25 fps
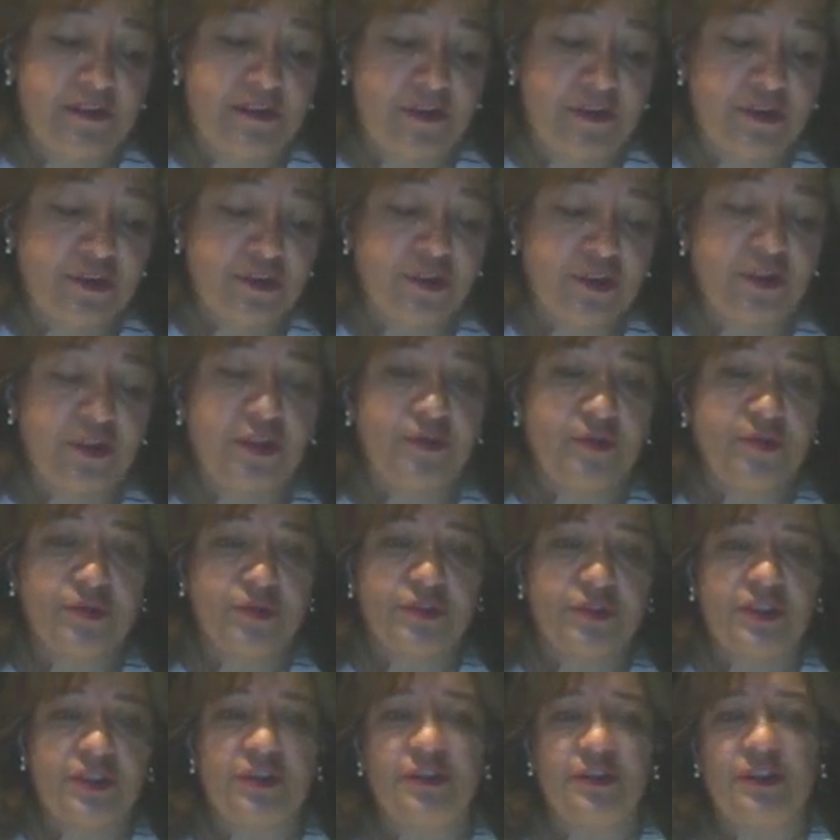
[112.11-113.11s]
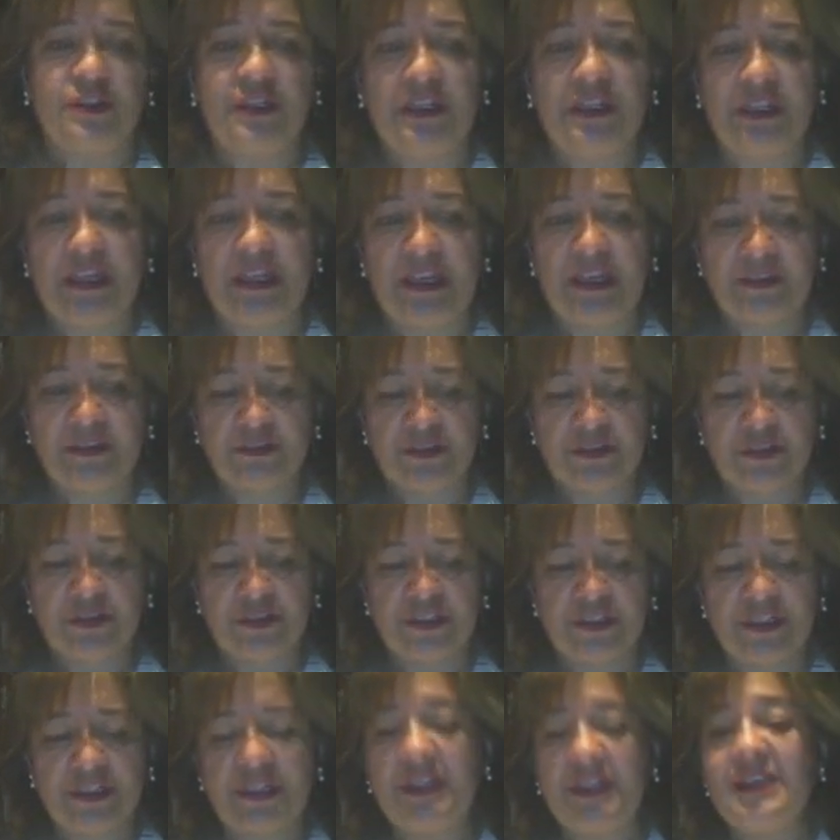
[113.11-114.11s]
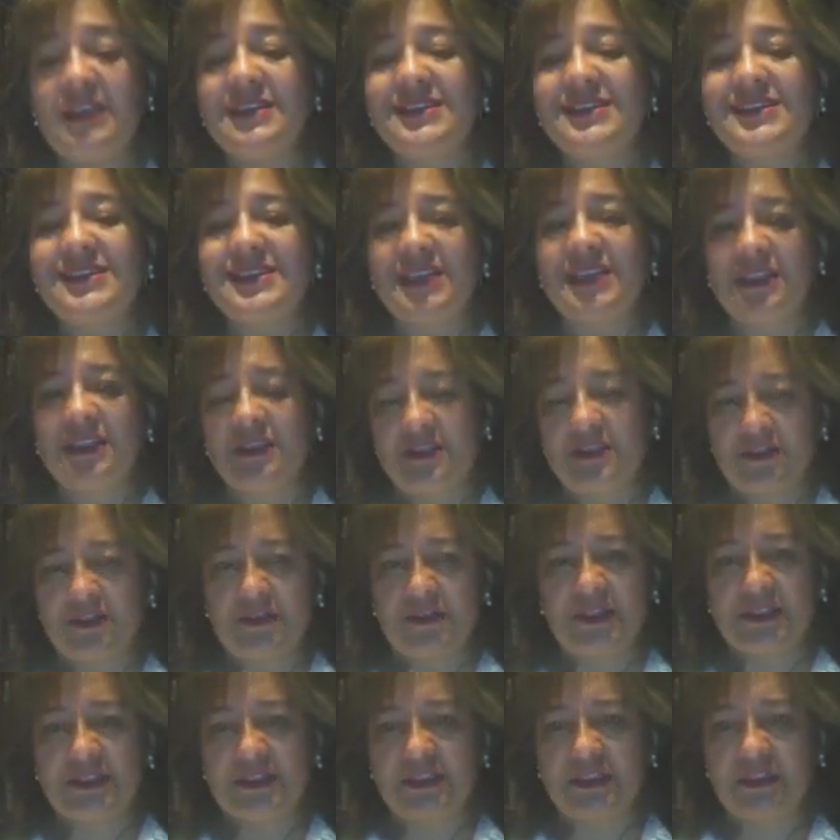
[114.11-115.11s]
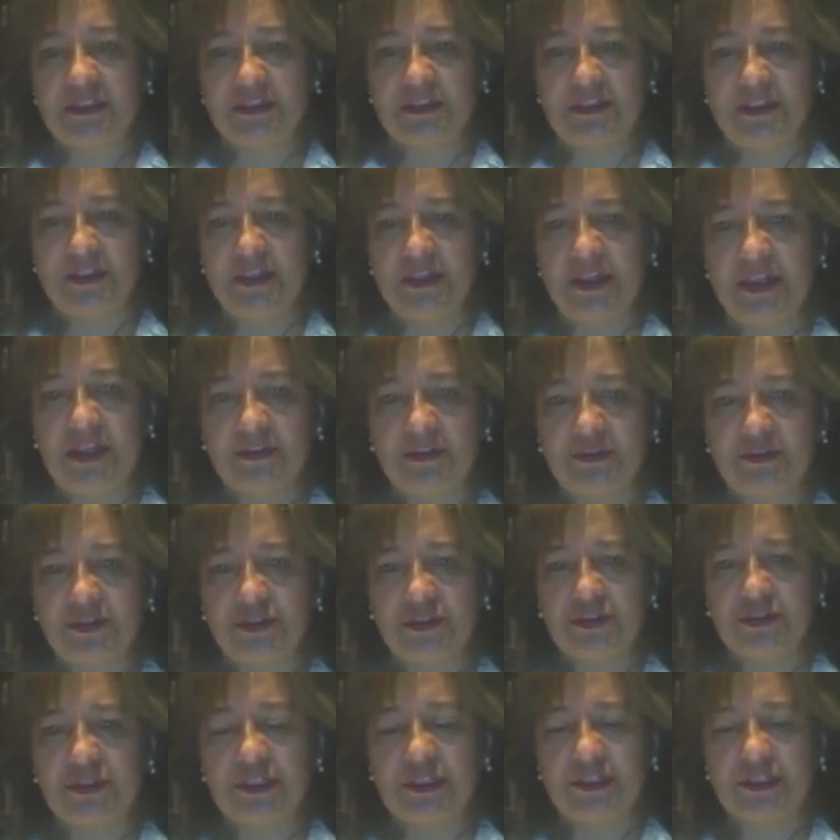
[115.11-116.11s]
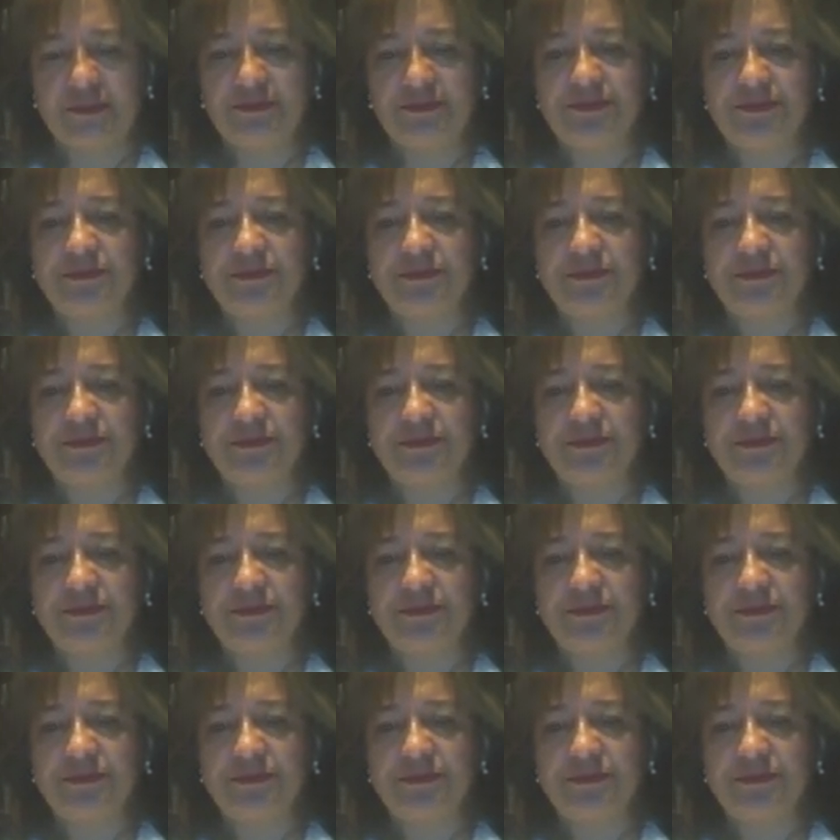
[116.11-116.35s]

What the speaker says: autonomous language learning, self-directed language learning.